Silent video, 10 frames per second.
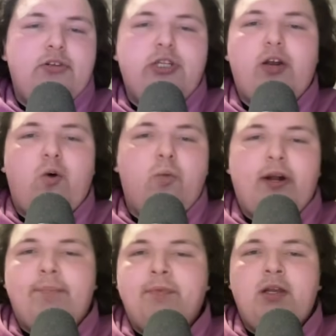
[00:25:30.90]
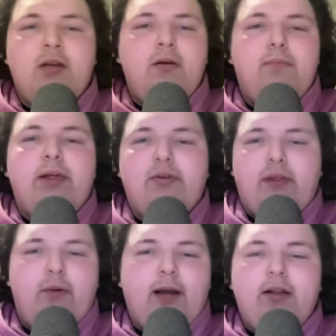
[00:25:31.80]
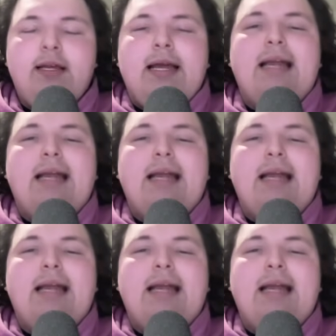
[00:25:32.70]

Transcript: Chet Holmgren played really well,